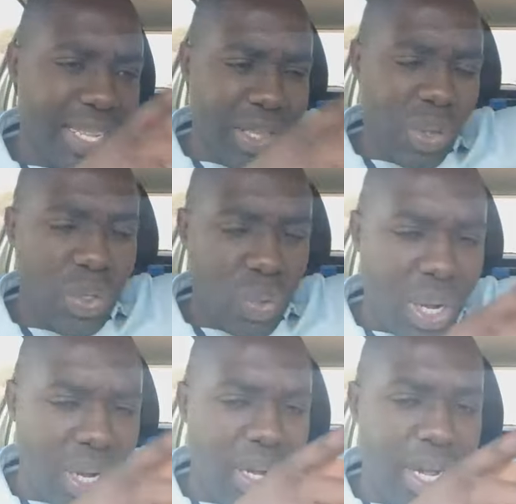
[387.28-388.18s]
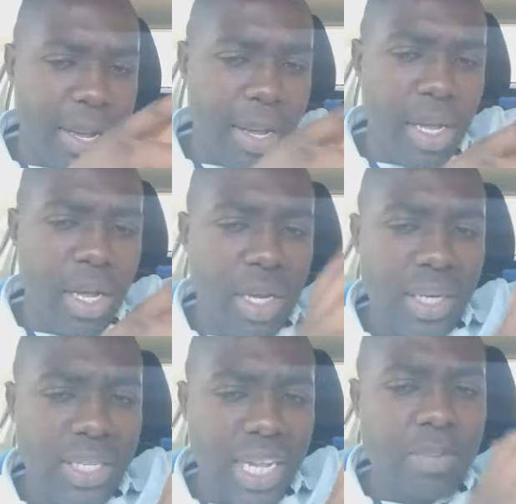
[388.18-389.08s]
that those were
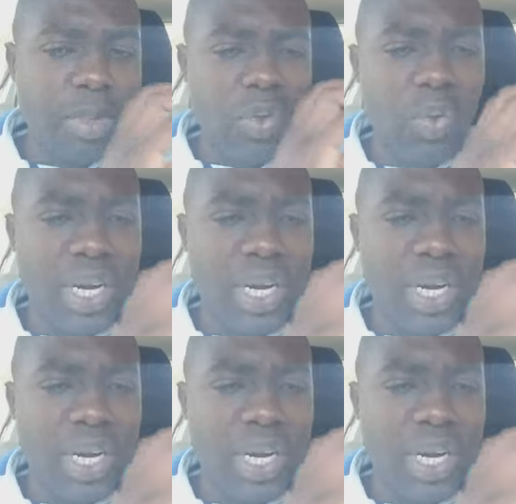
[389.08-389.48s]
statements were